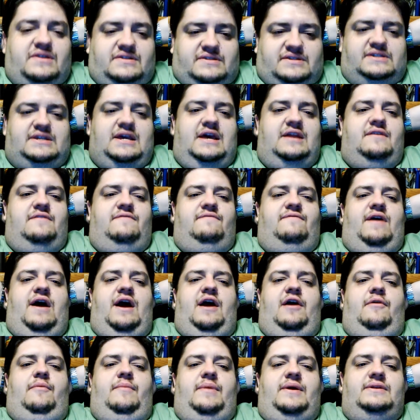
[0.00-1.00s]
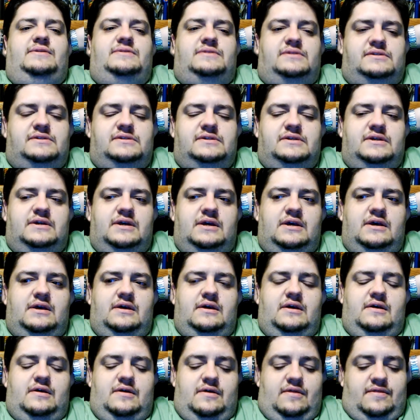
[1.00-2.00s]
said environments
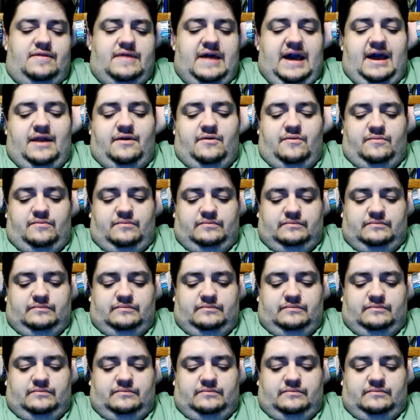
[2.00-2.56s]
that